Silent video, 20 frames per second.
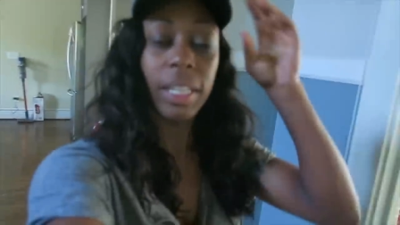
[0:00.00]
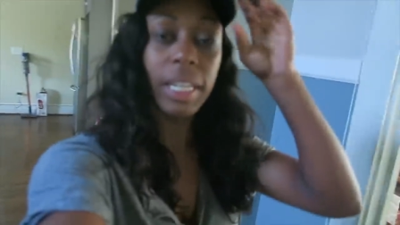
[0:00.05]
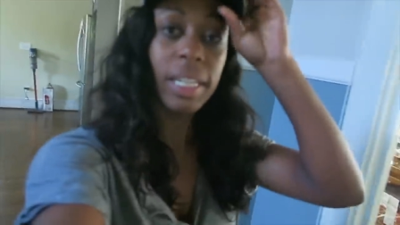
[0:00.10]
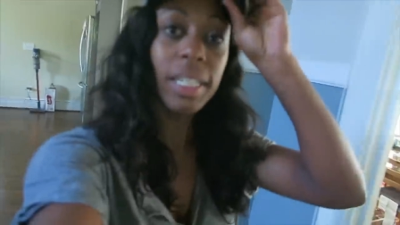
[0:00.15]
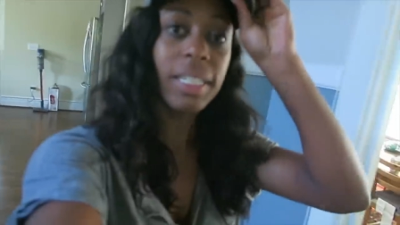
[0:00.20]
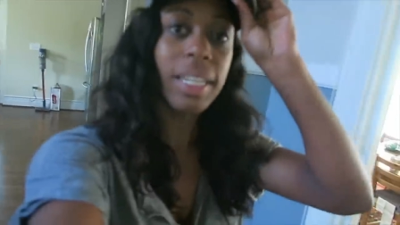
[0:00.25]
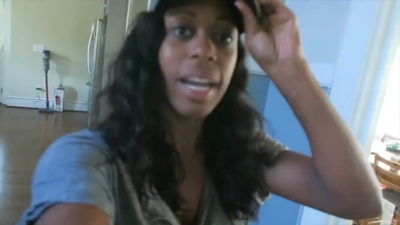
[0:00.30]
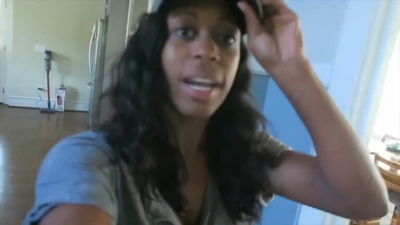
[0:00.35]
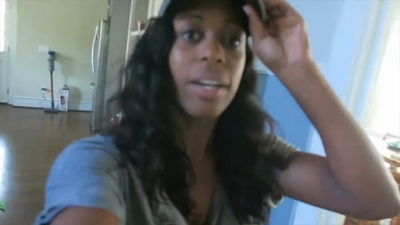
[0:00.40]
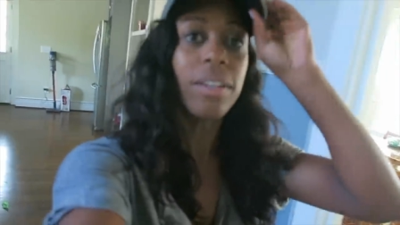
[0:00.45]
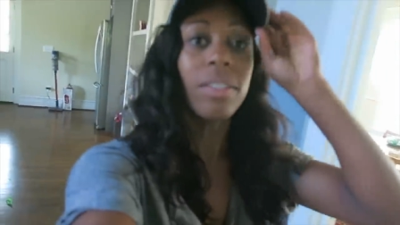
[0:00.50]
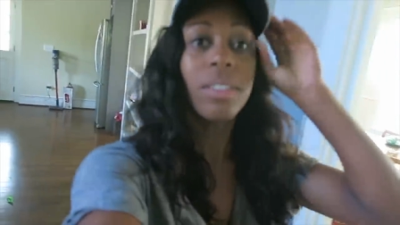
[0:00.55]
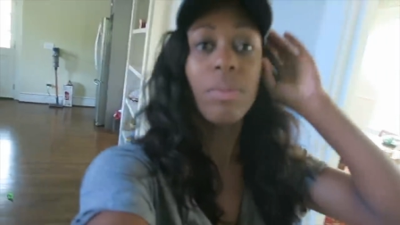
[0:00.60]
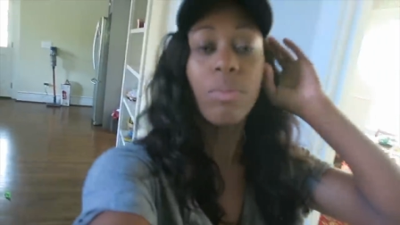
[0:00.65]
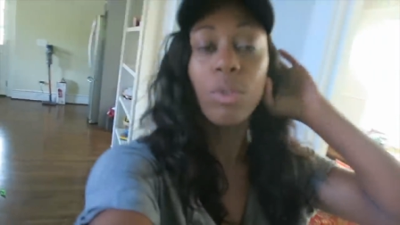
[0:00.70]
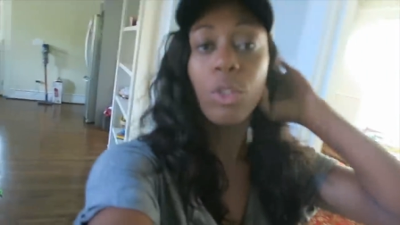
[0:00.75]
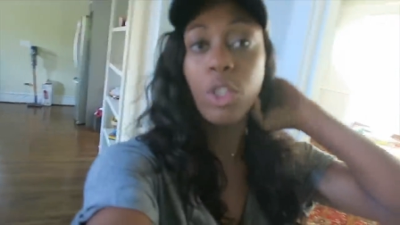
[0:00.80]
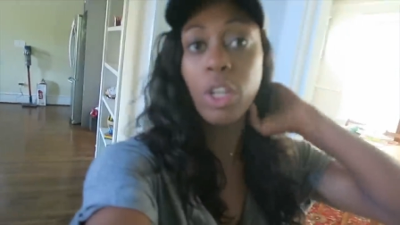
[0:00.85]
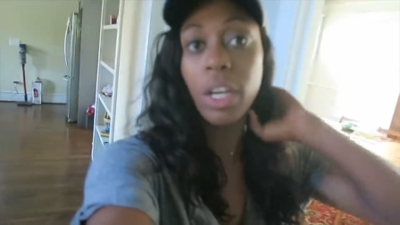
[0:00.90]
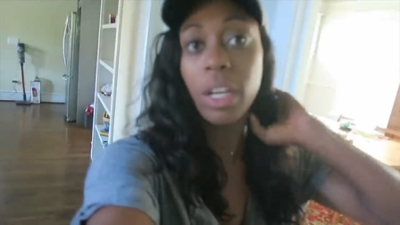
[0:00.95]
cleaned out
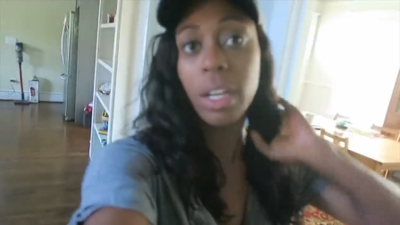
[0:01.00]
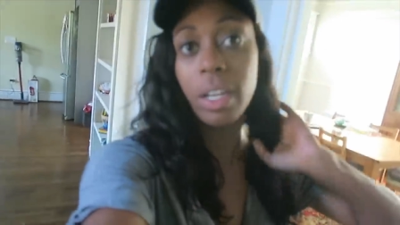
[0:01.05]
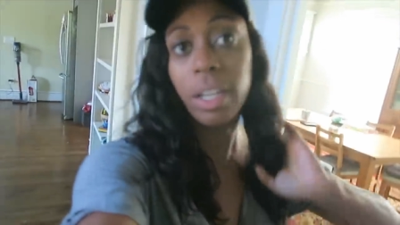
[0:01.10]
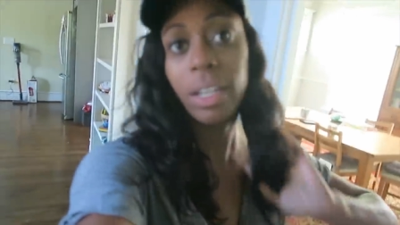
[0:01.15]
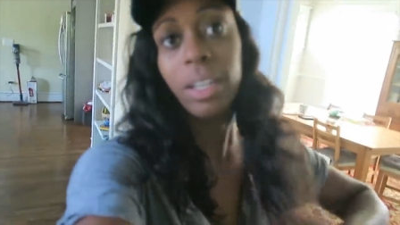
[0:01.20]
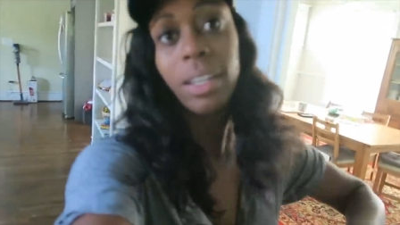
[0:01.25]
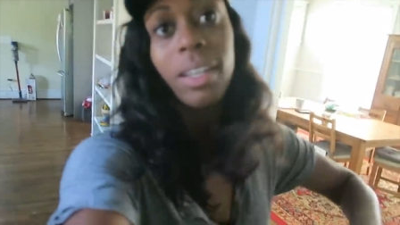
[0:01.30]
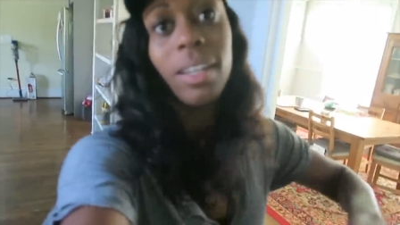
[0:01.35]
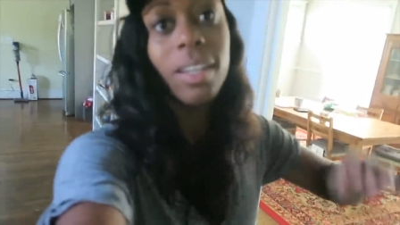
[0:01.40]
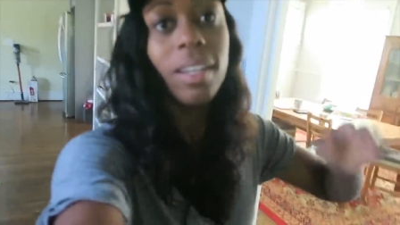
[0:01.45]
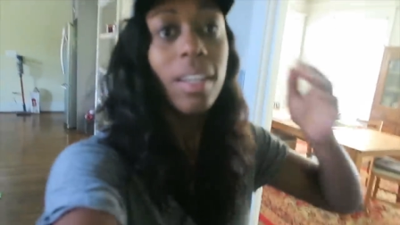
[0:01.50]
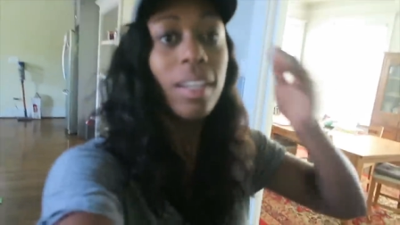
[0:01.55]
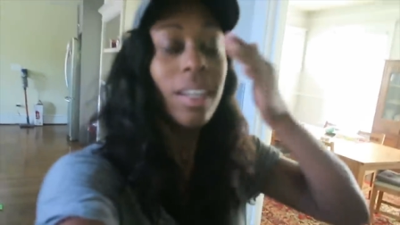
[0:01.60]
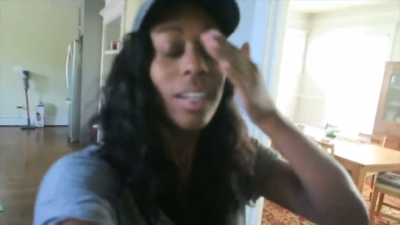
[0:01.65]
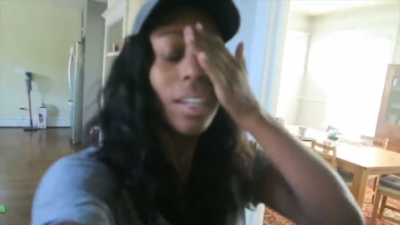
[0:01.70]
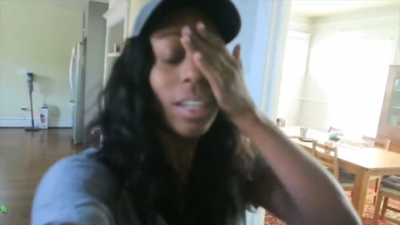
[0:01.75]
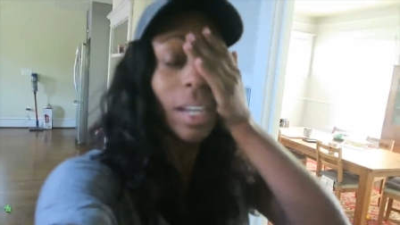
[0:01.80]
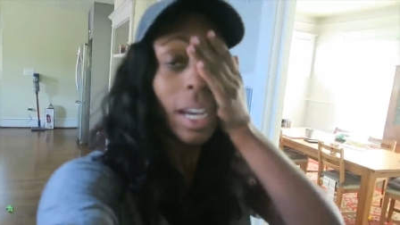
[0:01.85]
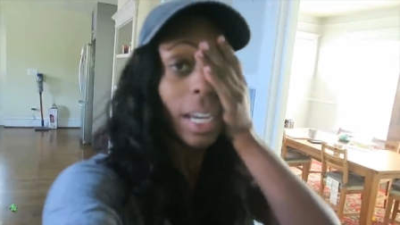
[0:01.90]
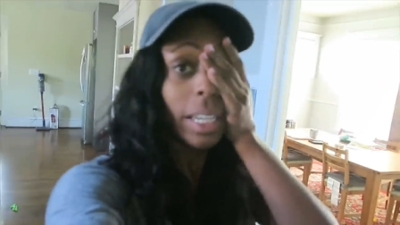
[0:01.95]
some junk
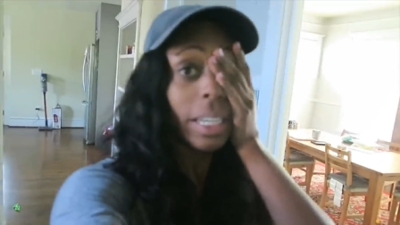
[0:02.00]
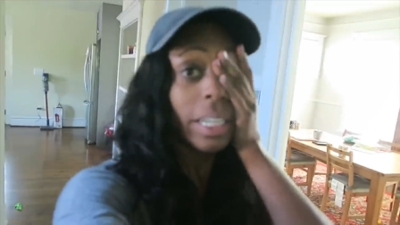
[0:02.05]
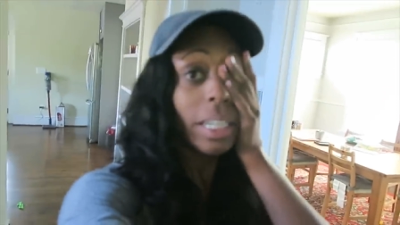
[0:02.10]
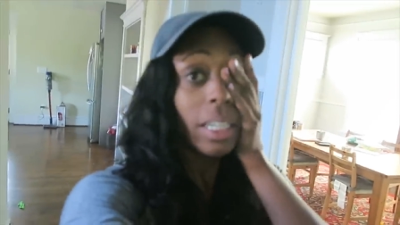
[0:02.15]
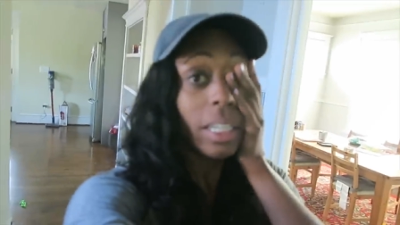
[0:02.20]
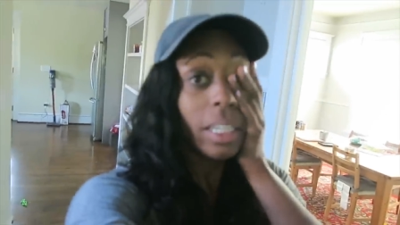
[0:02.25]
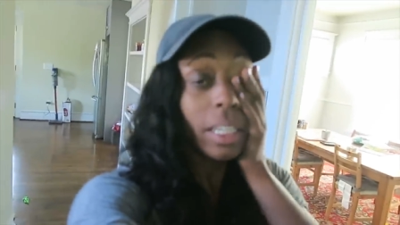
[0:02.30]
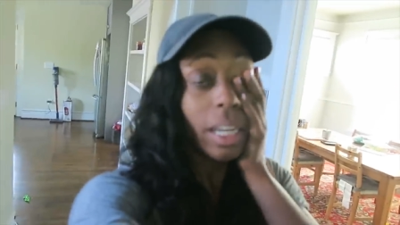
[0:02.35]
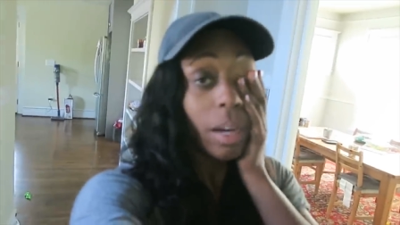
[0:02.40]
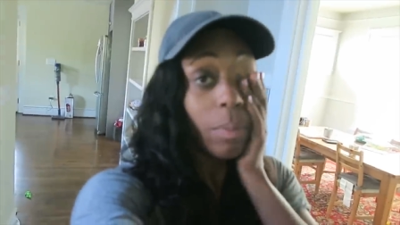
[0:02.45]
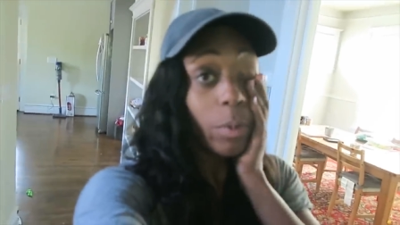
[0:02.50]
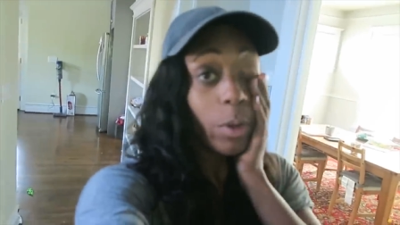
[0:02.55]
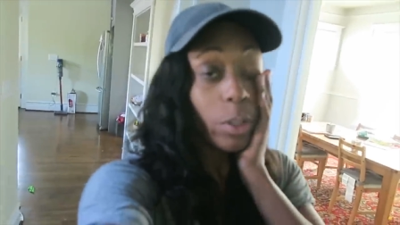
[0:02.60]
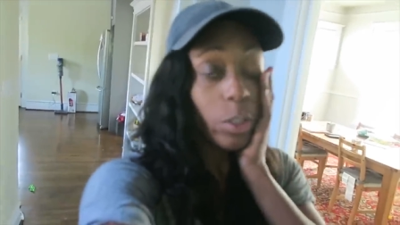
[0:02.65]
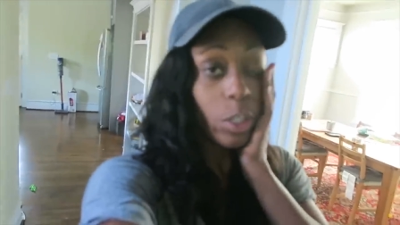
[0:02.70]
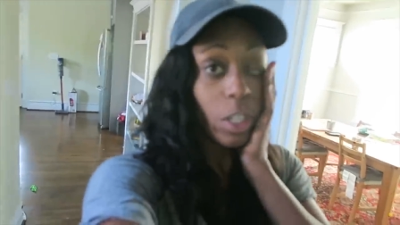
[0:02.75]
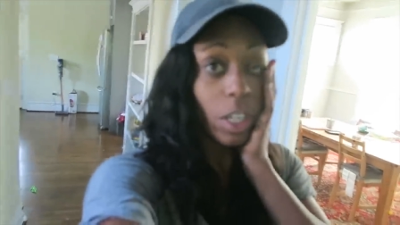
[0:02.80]
I need to clean out more